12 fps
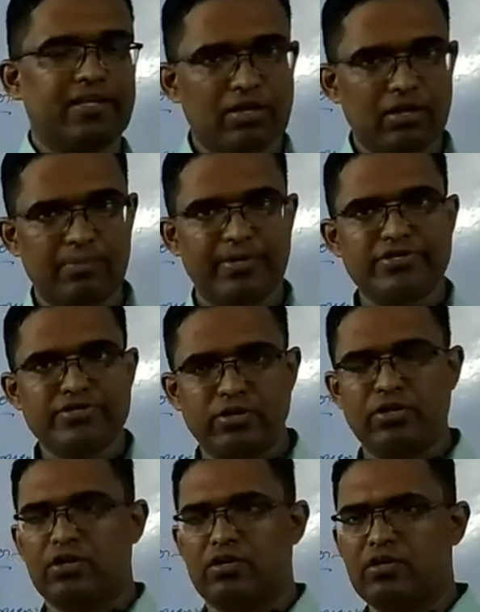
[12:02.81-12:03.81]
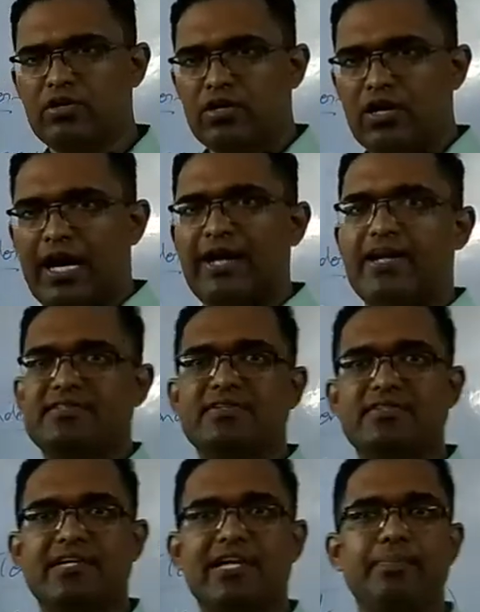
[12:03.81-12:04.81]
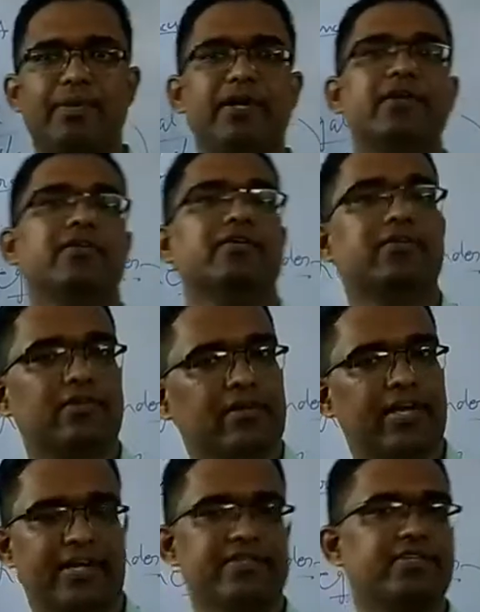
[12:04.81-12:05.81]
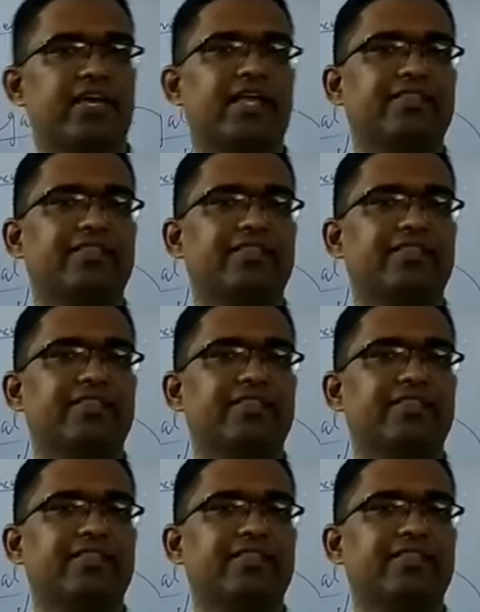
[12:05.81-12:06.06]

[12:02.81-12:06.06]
The government should not unnecessarily print currency.